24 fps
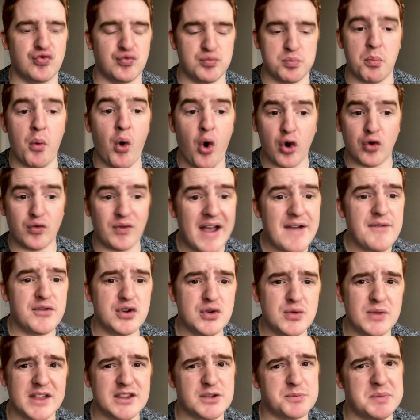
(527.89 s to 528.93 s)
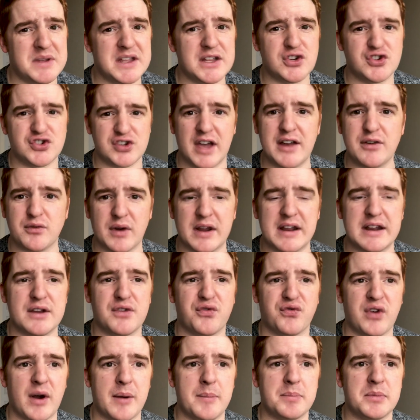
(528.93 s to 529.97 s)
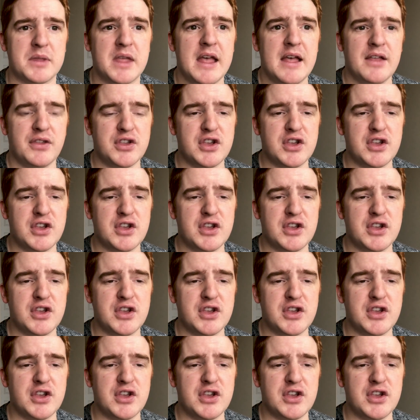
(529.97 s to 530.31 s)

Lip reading: more revenue that's being generated from